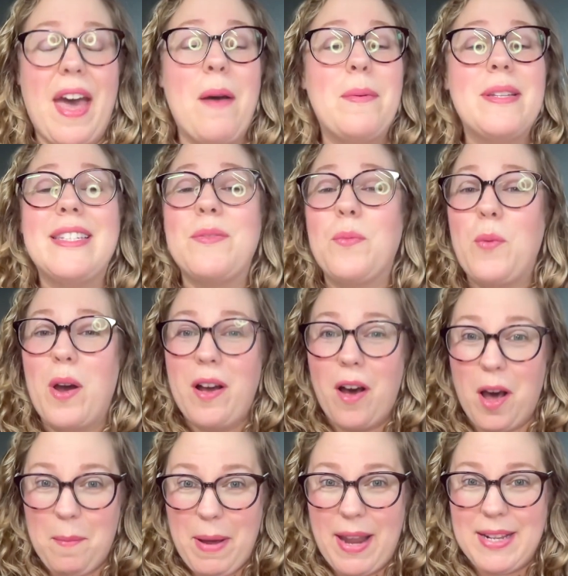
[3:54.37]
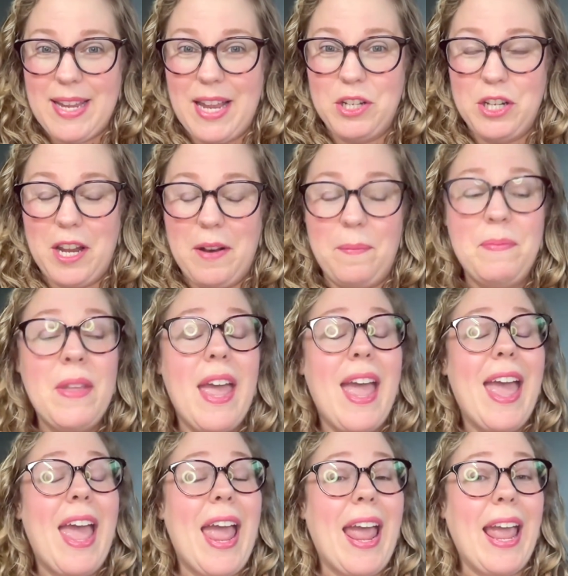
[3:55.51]
That was what caught my attention.
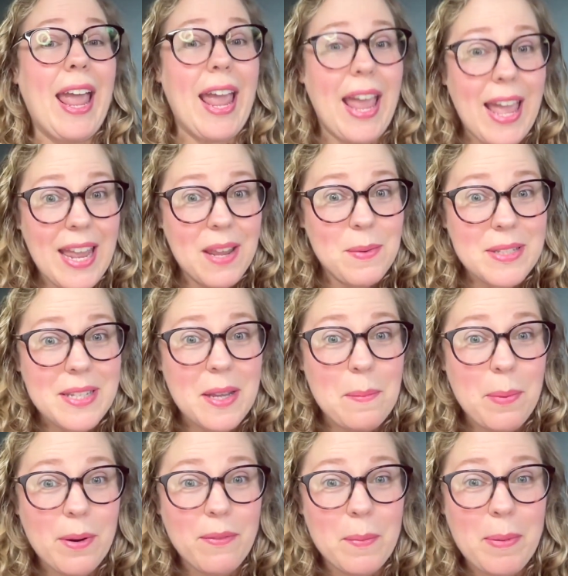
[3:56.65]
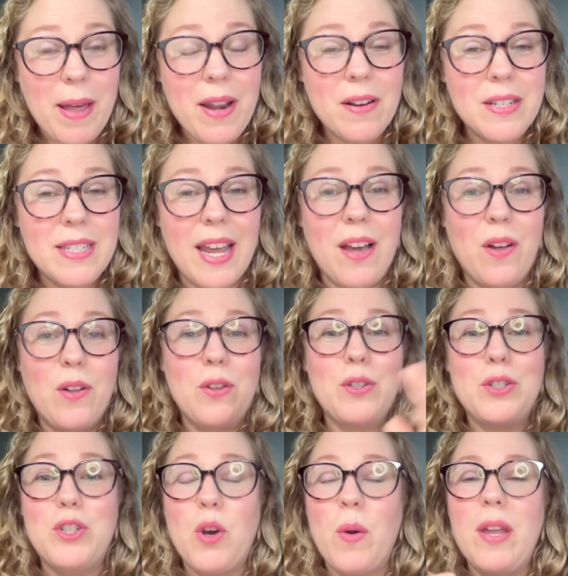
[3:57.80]
And it was the imperfect planner sale,
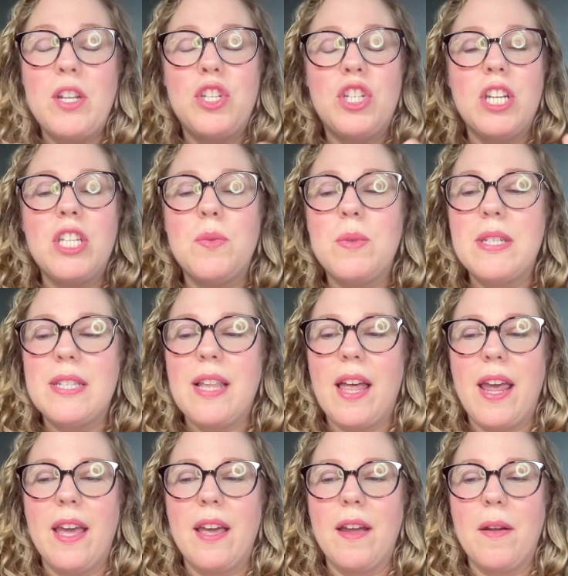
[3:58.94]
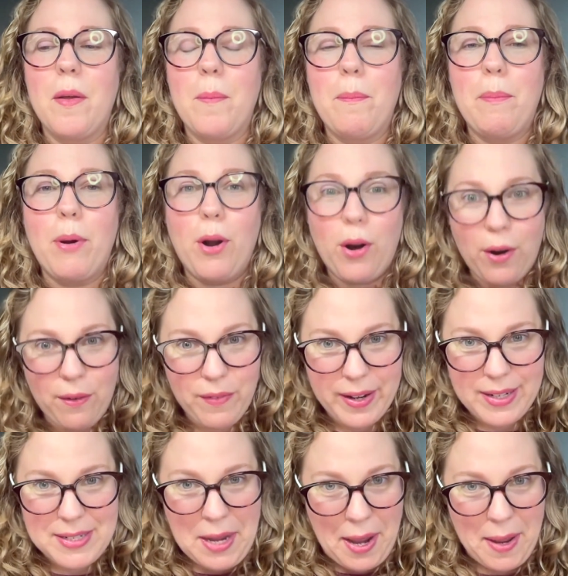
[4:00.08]
so it just was like
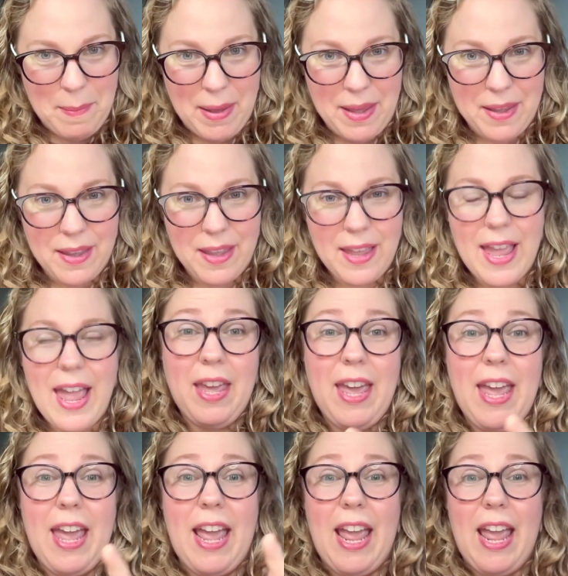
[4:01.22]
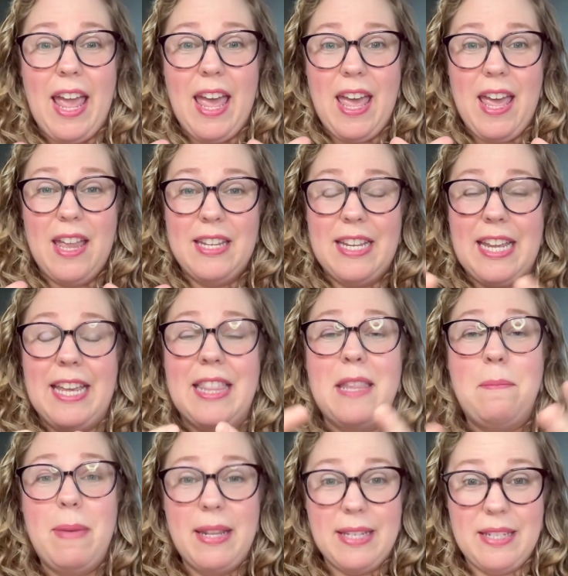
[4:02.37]
perfect timing. And in the
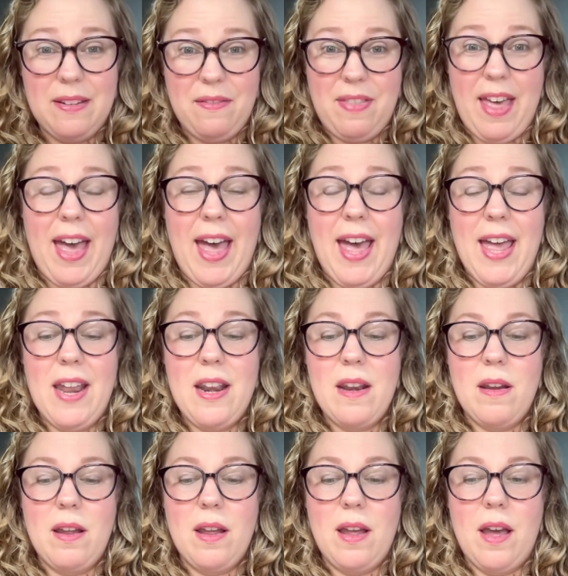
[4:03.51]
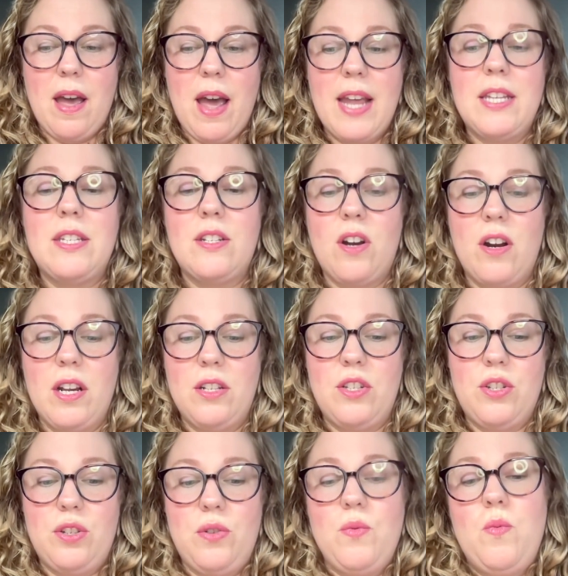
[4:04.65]
midst of that, I started
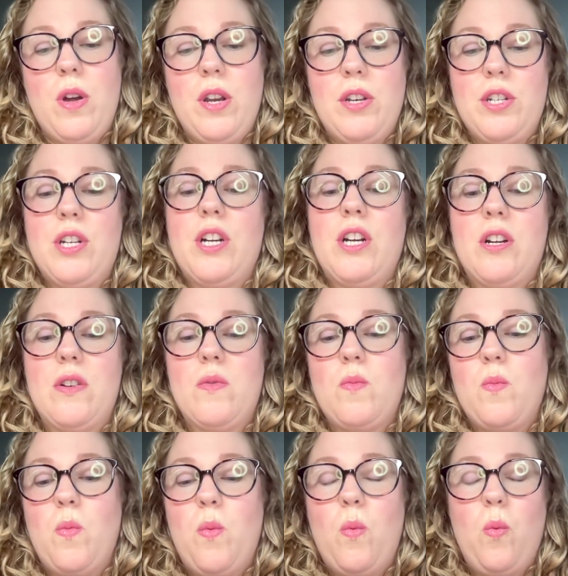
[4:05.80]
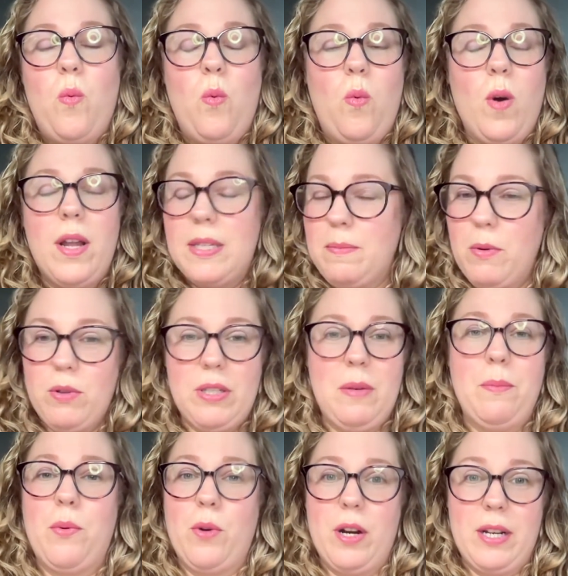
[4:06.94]
to wonder what's most
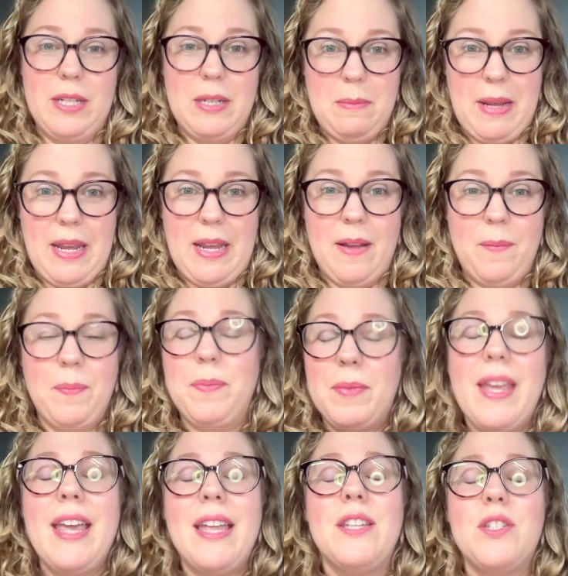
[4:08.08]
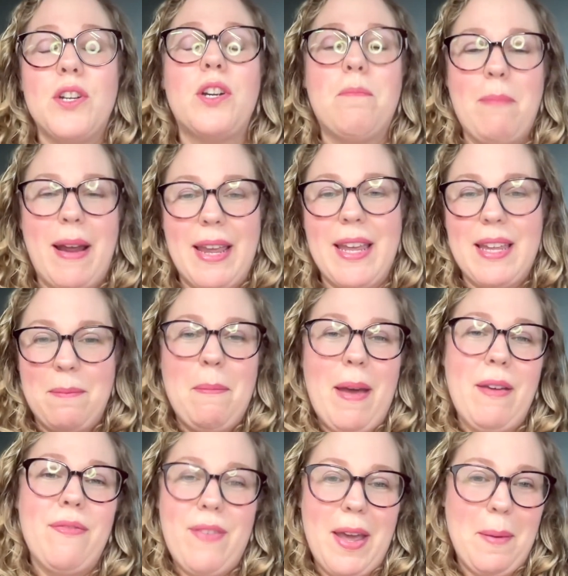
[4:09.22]
important to me. Answer
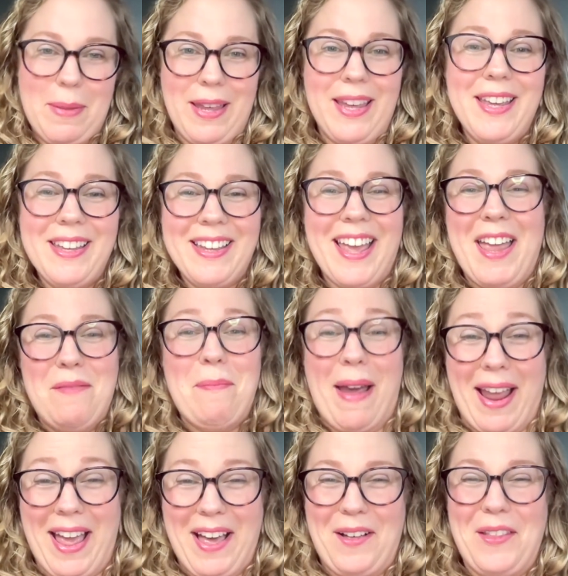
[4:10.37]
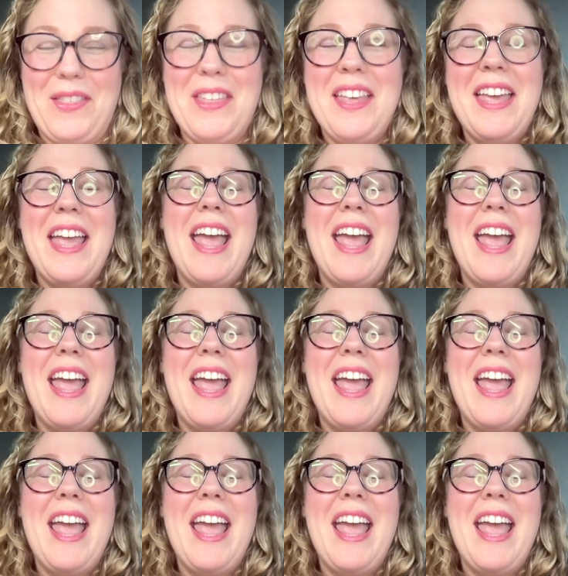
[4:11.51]
my family and my health.